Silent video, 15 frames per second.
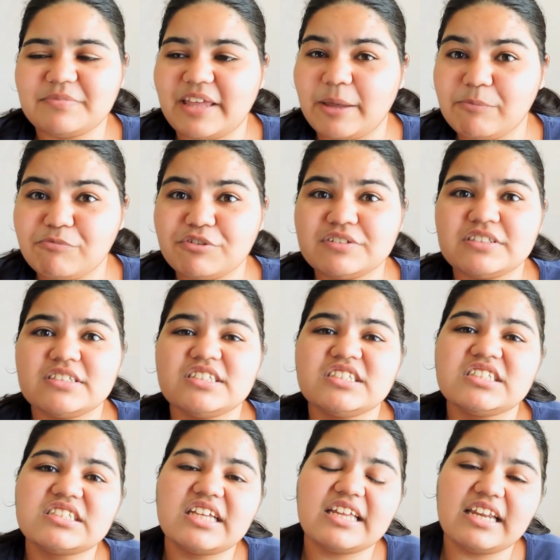
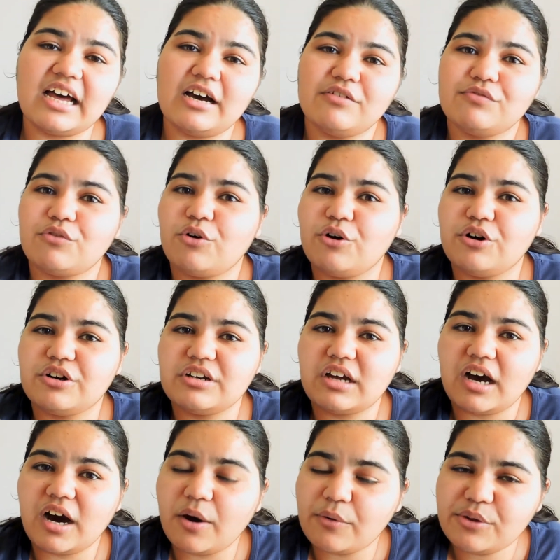emphasize enough on
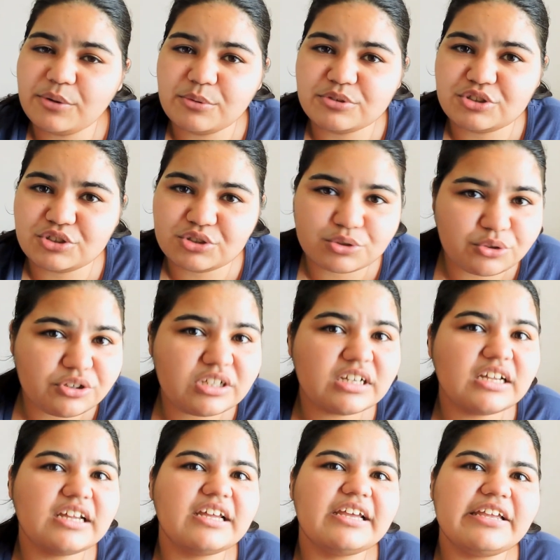how you should